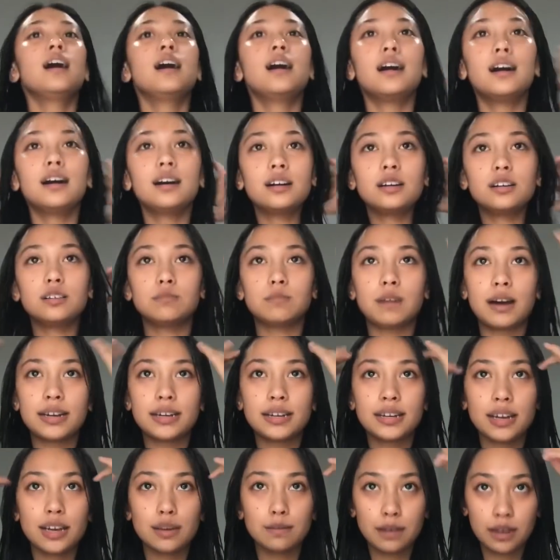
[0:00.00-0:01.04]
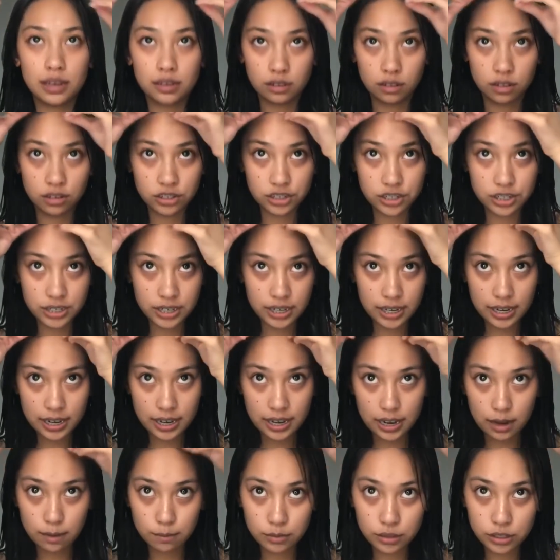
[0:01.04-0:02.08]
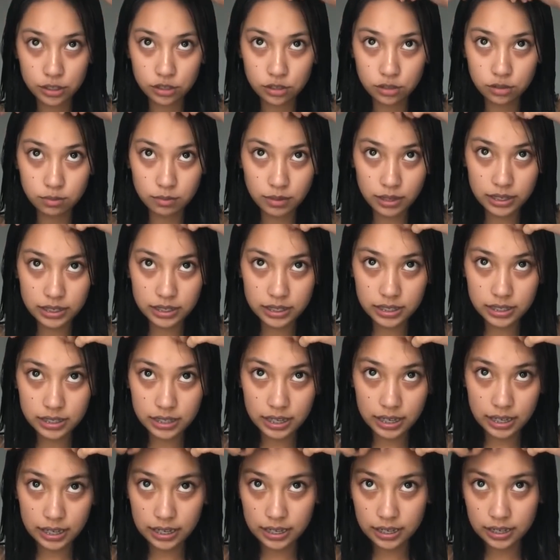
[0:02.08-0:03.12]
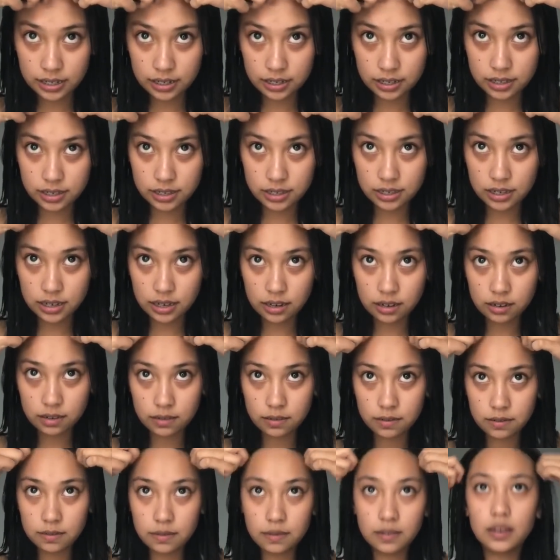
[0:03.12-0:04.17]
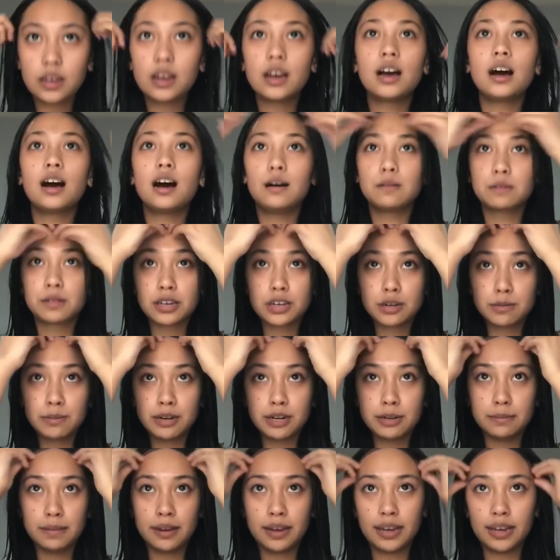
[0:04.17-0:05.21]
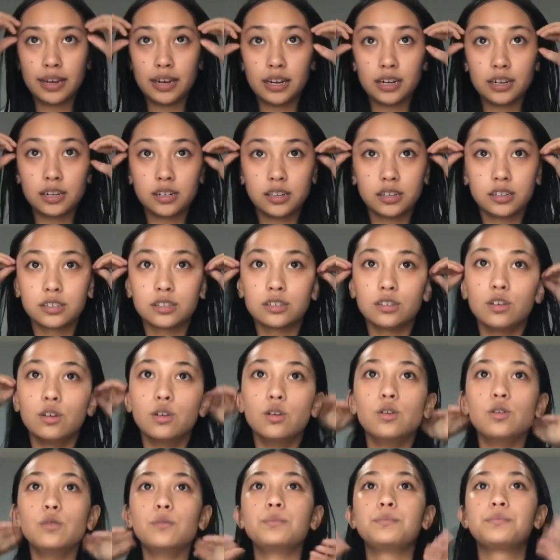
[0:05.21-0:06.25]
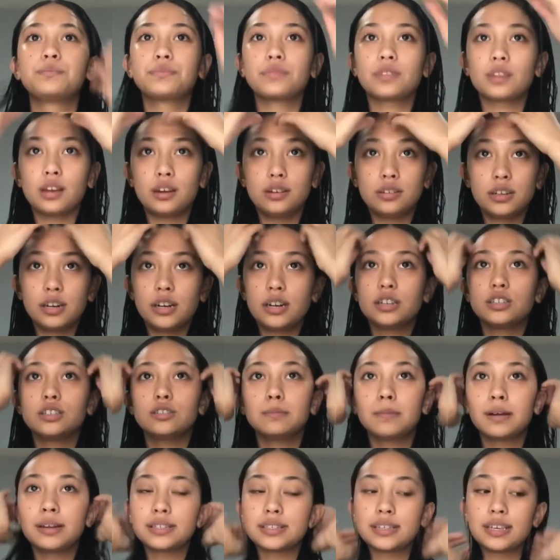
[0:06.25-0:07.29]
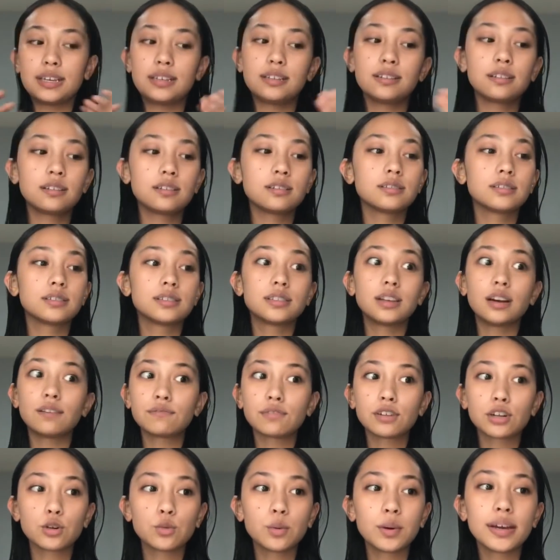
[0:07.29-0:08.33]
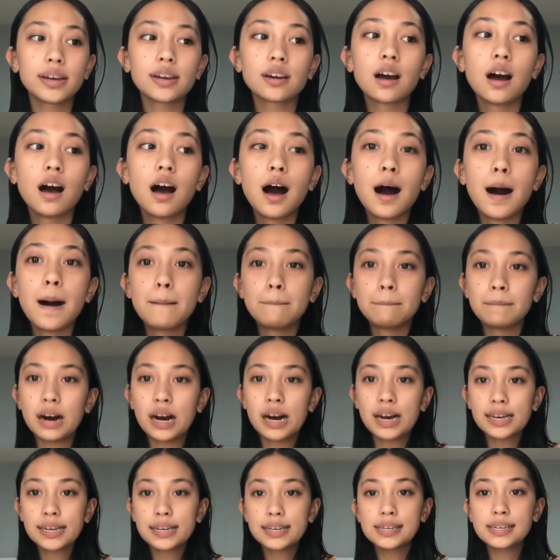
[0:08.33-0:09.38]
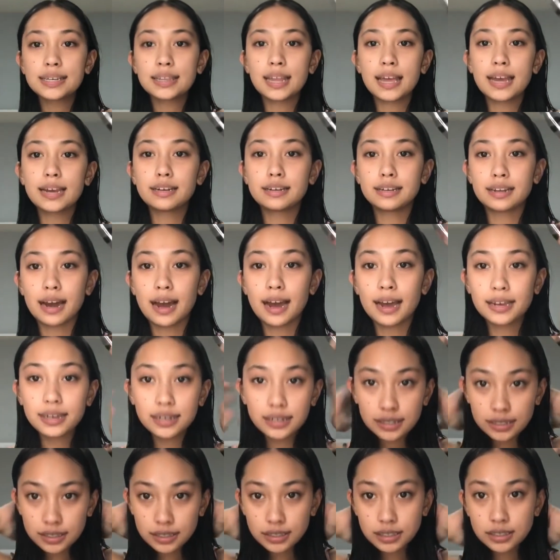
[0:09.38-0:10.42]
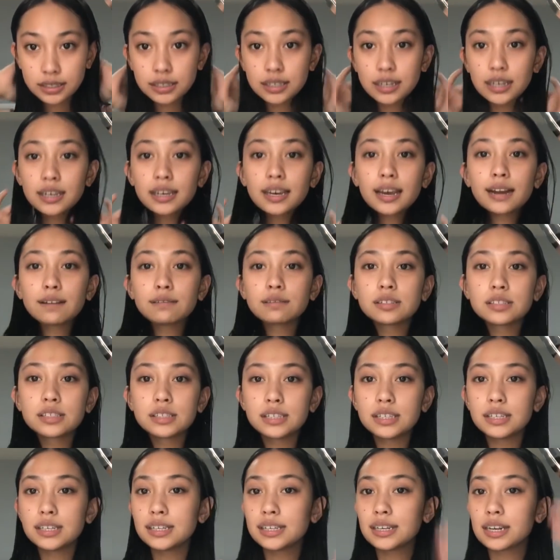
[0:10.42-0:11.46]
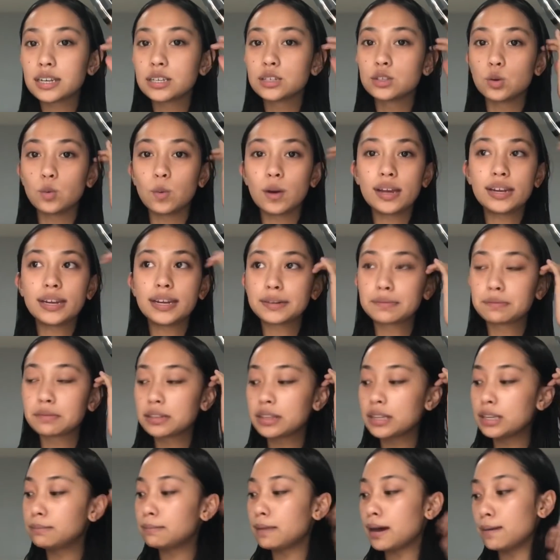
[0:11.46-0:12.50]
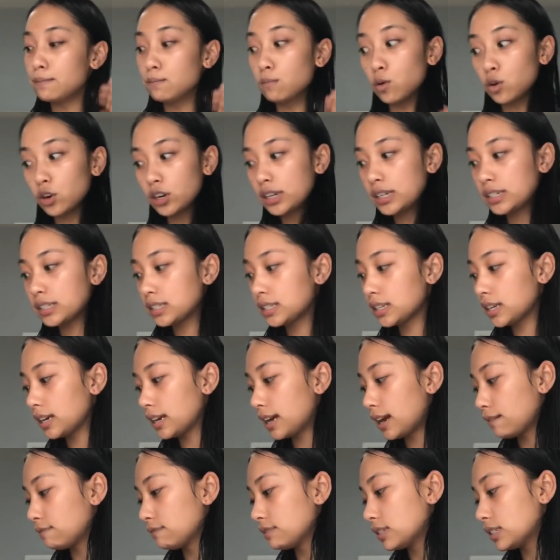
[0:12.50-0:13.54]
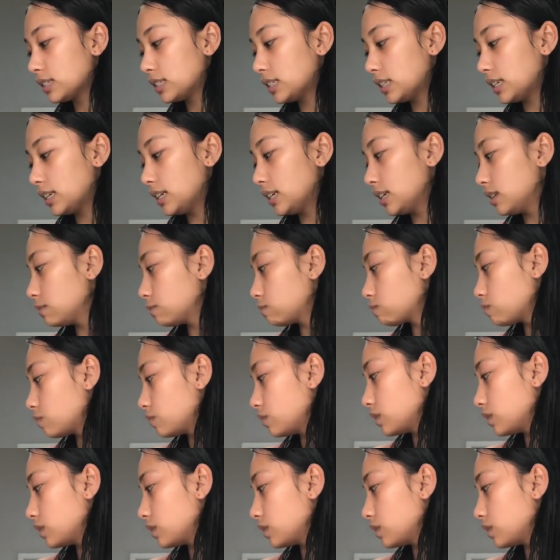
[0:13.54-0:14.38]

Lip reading: I didn't get my laundry yet. I'm gonna do my skin stuff. I'm gonna braid my hair. So I'm gonna do my skin stuff real quick. My like night skincare routine is way different than my morning skincare routine.